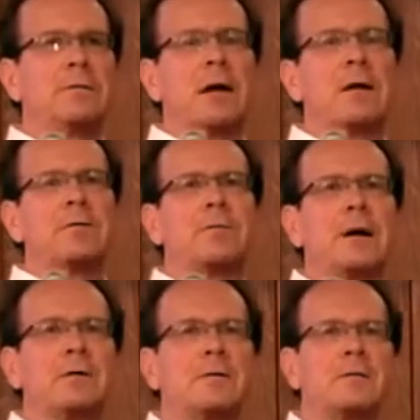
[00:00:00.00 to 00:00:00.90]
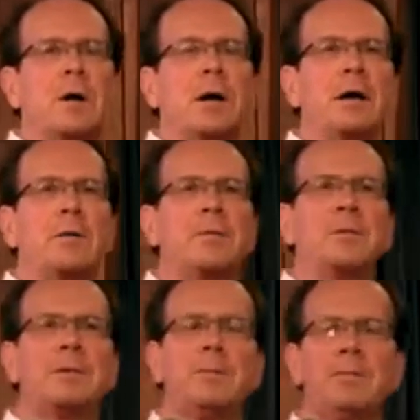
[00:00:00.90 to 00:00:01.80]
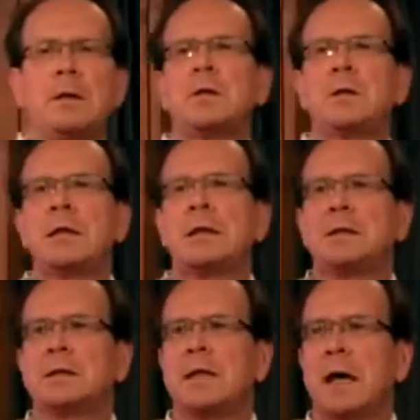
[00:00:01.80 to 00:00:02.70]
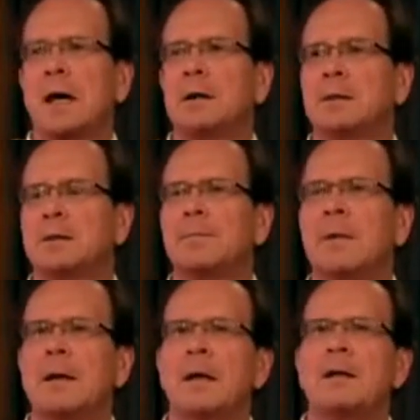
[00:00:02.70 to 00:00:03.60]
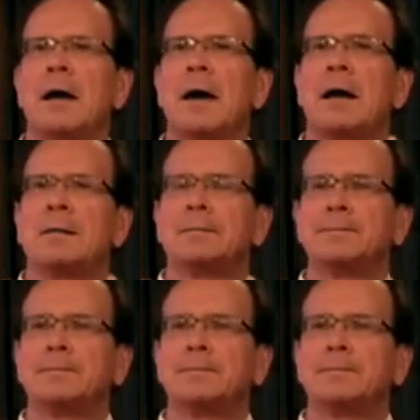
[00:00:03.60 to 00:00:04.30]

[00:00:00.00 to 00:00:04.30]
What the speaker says: health effects is brought up, the PG&E says that